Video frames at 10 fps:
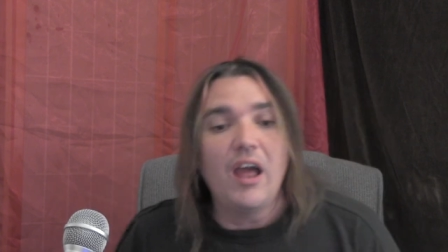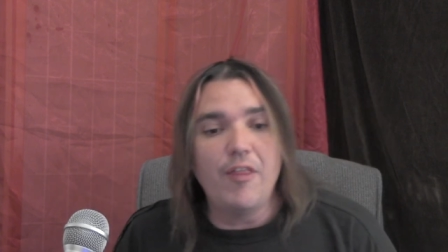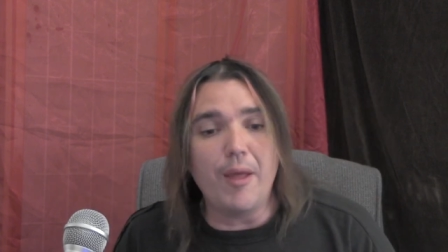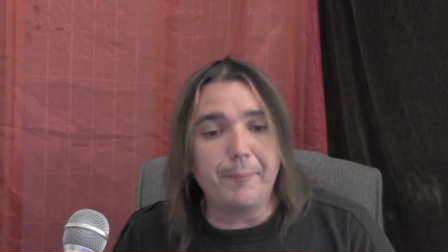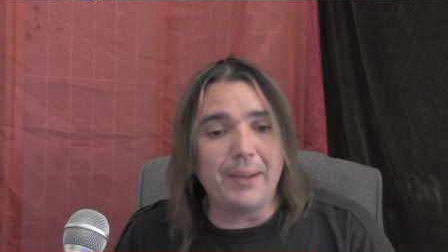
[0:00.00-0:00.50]

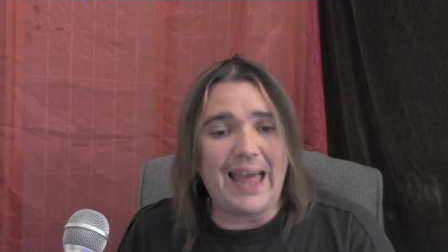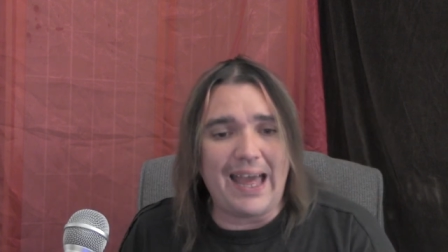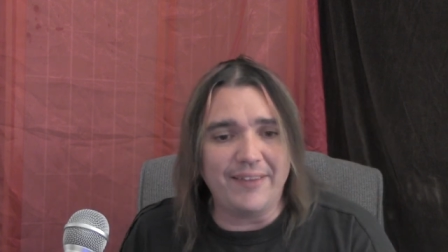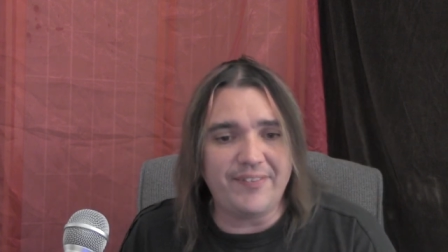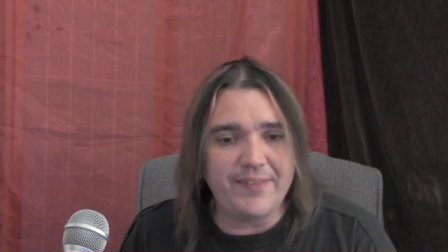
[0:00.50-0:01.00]
that
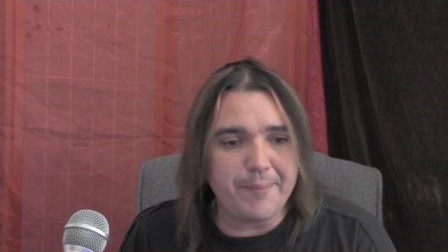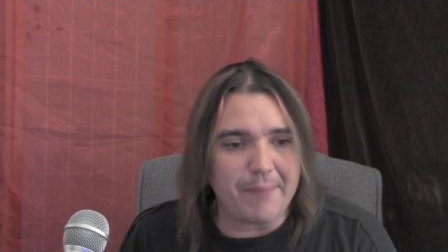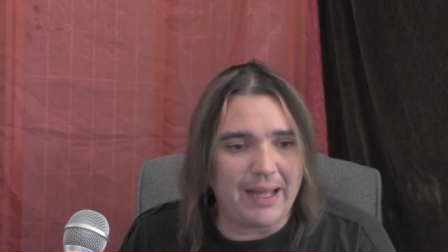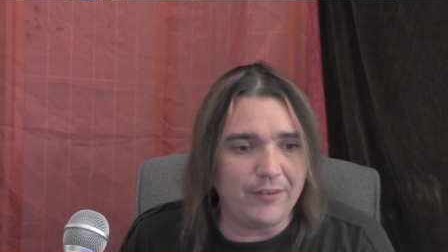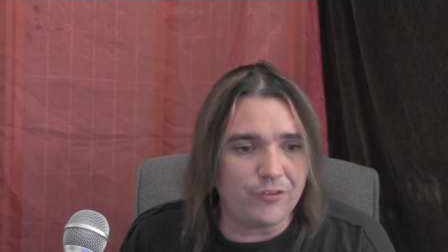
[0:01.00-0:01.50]
blasts the
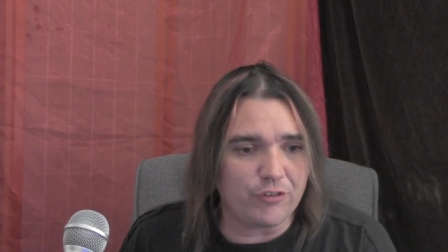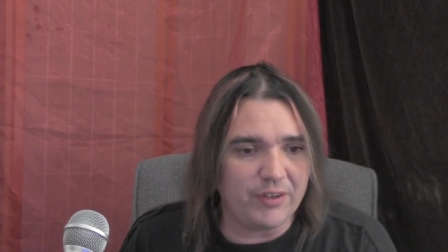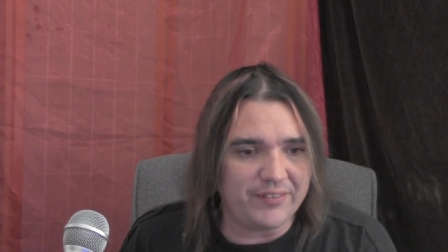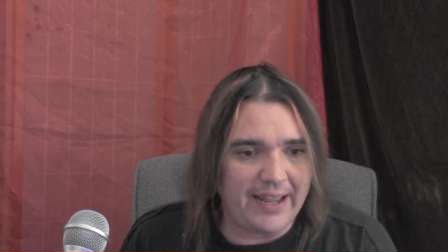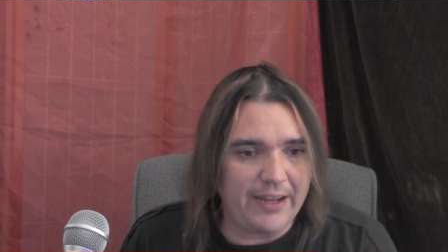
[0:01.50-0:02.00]

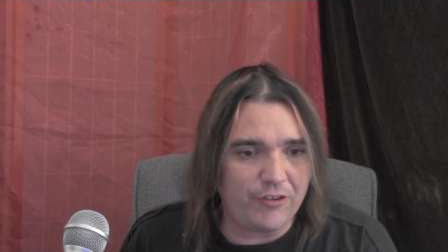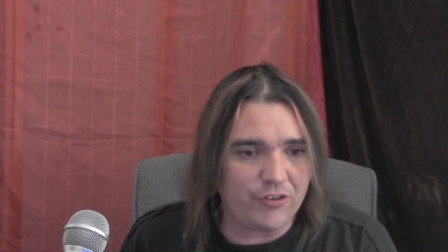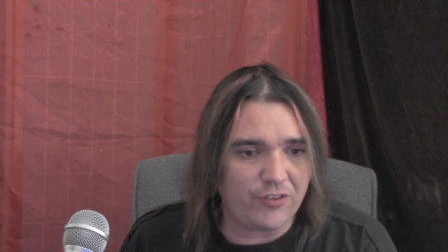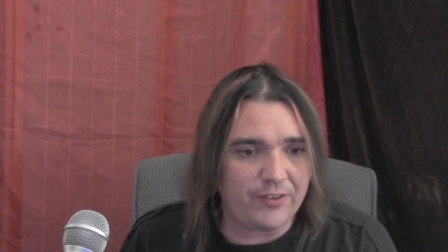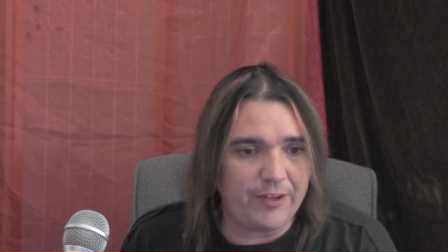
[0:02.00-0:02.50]
monstrous
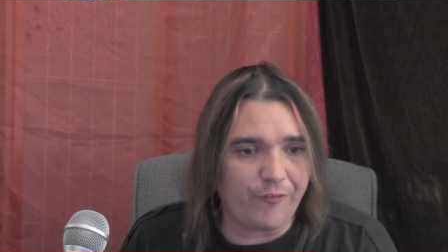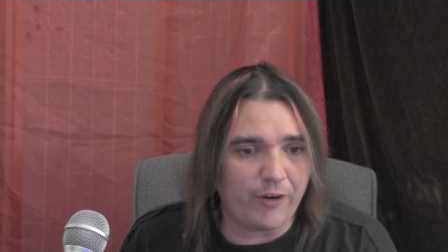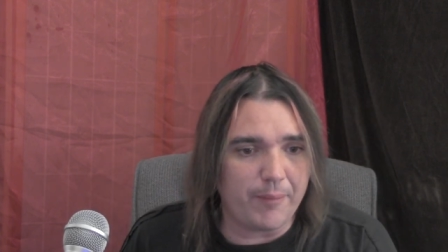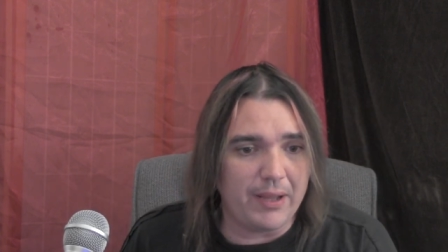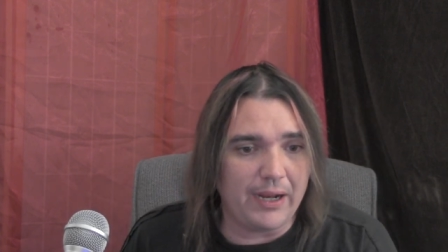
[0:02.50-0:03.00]
agency
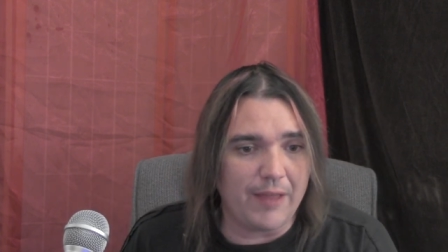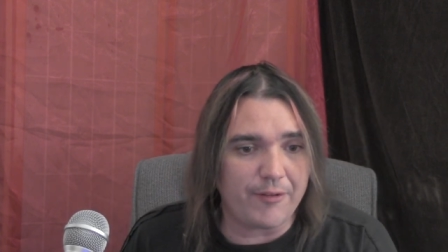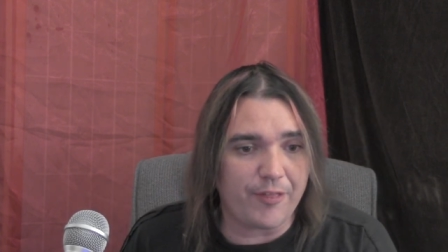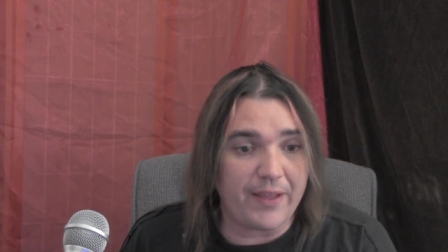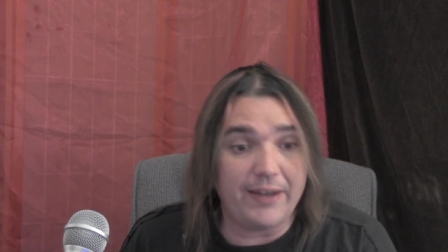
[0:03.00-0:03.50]
for, among
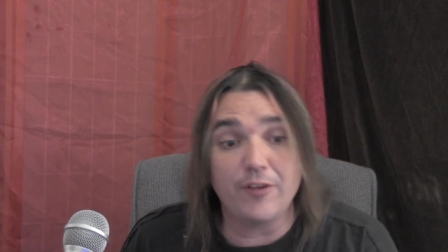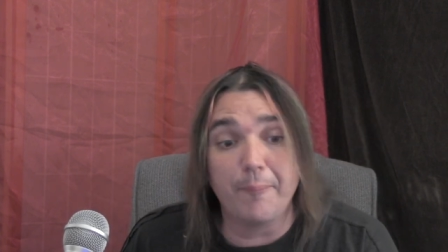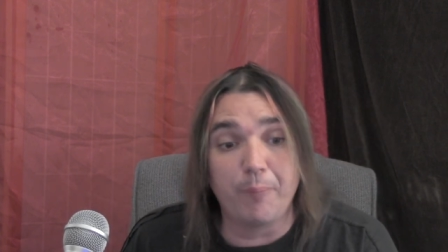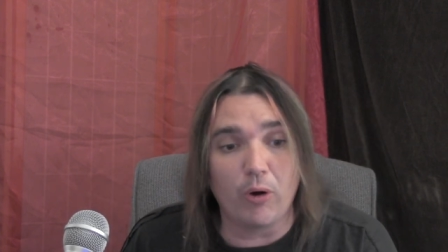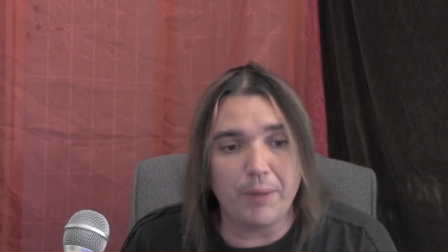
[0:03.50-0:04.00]
other things,
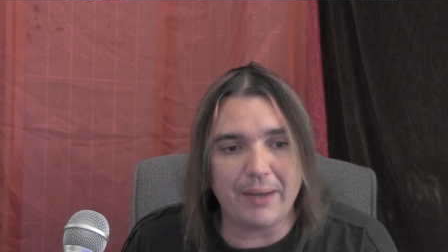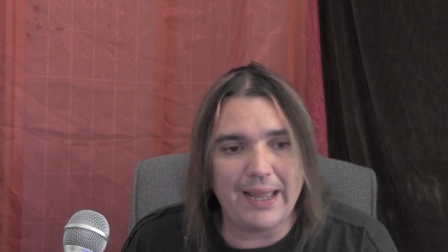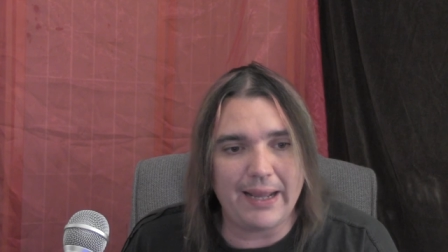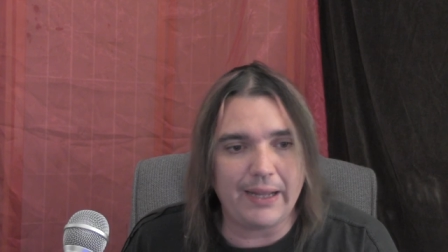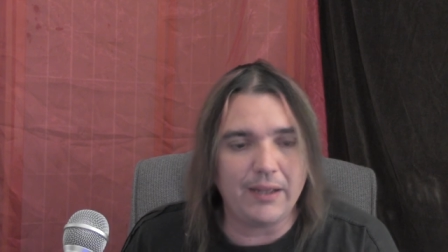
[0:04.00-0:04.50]
poor
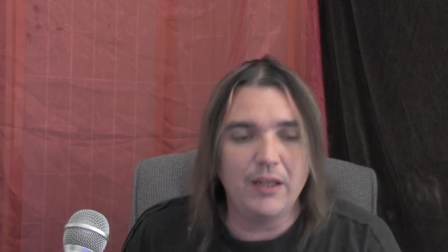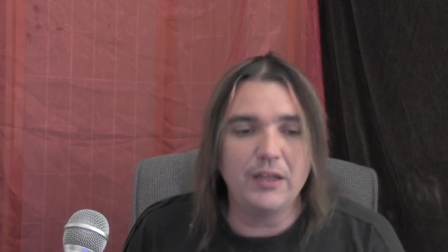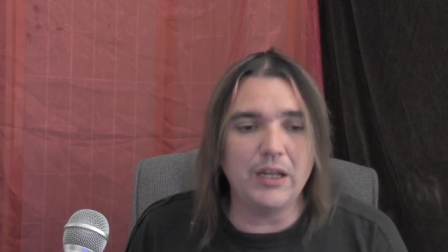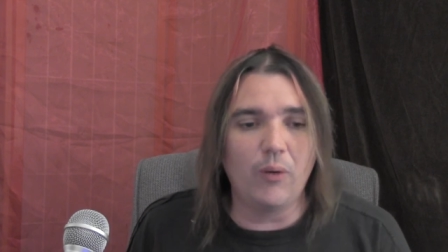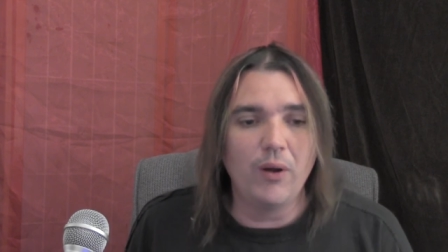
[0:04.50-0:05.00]
planning.
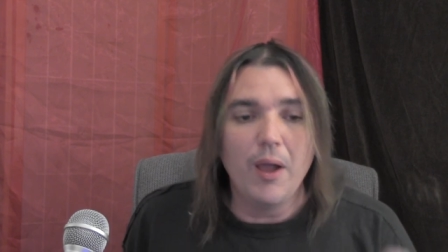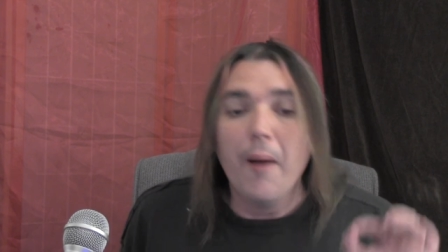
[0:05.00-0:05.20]
No.